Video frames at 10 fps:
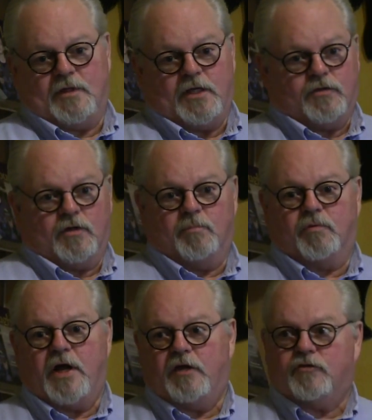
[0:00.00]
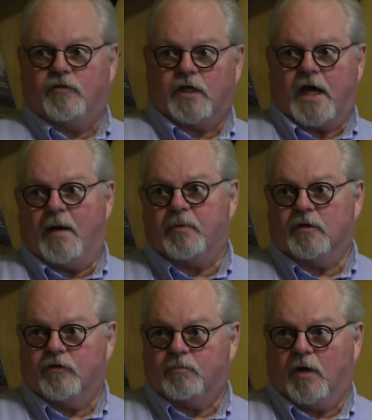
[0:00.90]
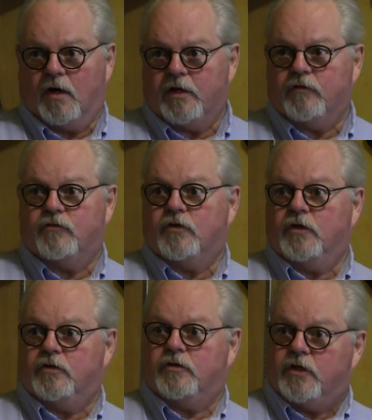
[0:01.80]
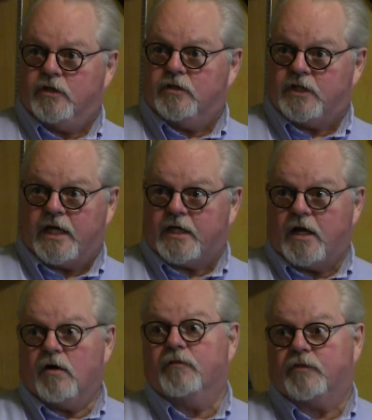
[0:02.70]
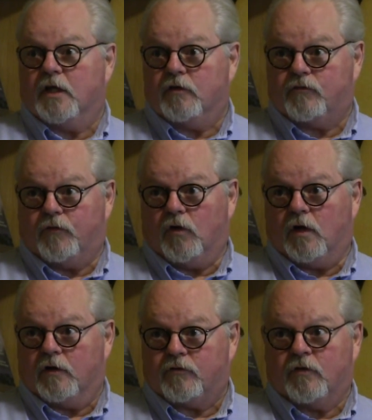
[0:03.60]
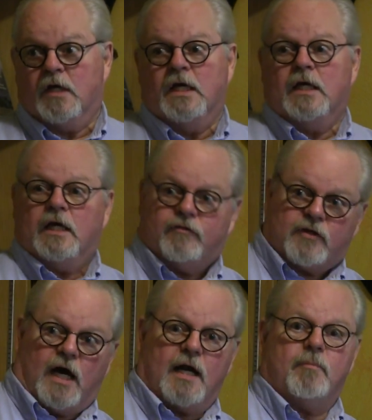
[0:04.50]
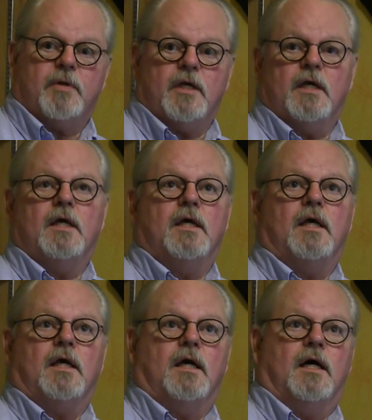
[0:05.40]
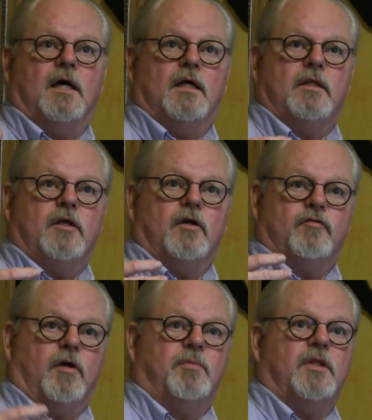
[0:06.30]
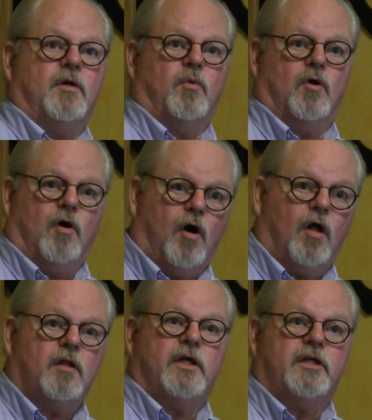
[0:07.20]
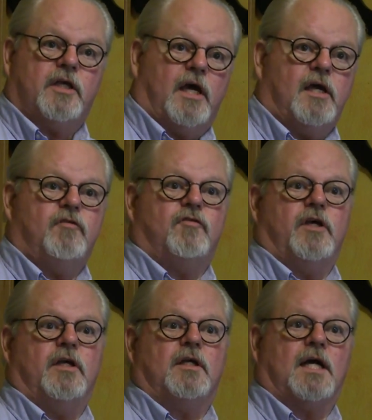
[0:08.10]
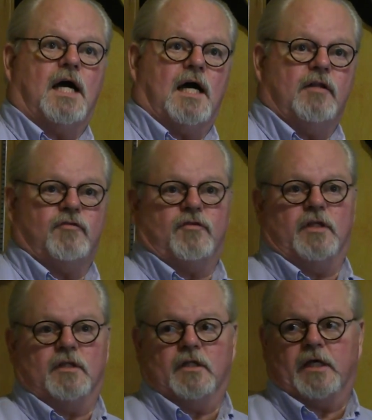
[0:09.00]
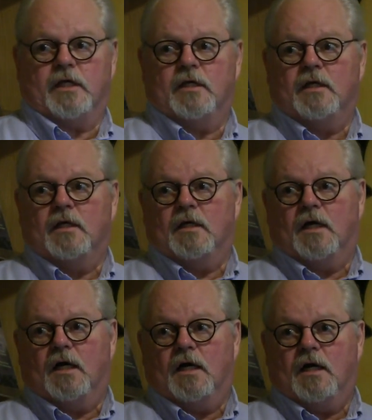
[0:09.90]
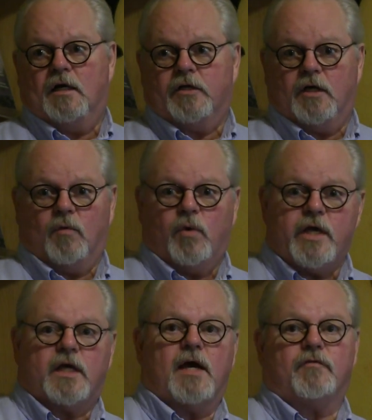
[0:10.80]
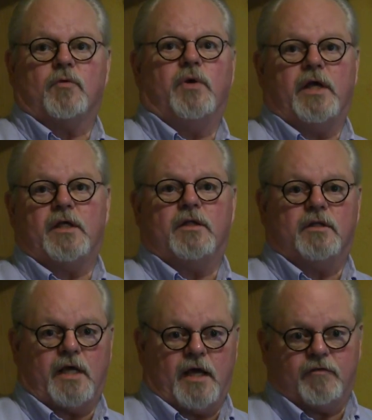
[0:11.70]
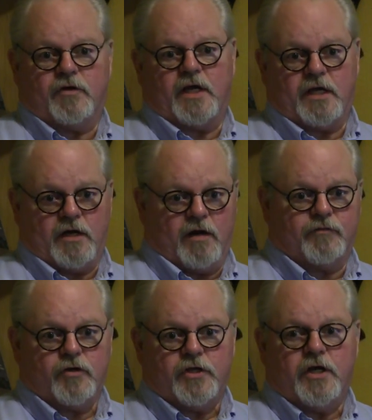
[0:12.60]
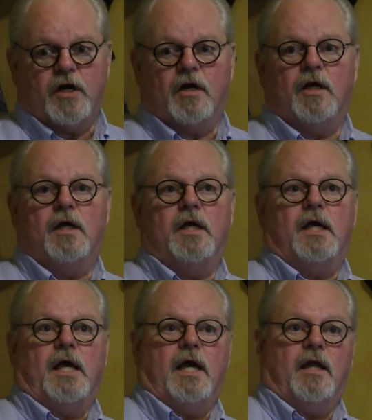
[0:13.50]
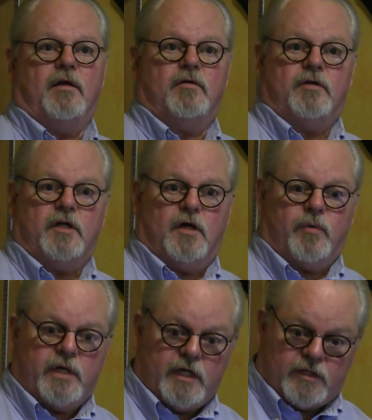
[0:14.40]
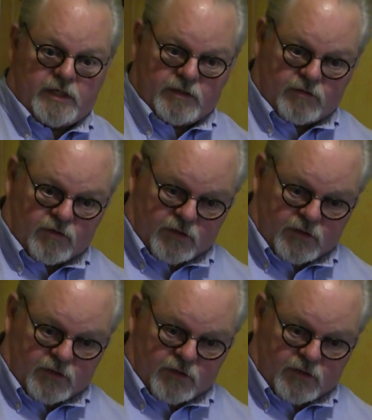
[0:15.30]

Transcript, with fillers: either branch of the capitalist parties, to, to take care of things for us. It's got to be uh, you know, something that we're all engaged in constantly, uh, you know, week after week, day after day, year after year. And, you know, we need to